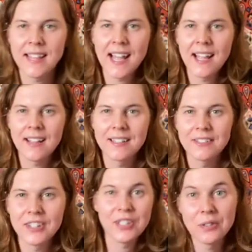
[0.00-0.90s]
that
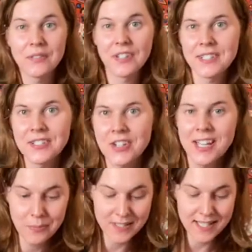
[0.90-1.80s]
the universe is
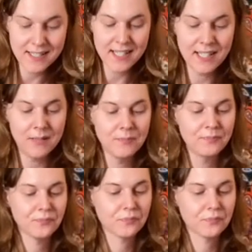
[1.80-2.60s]
trying to present to him.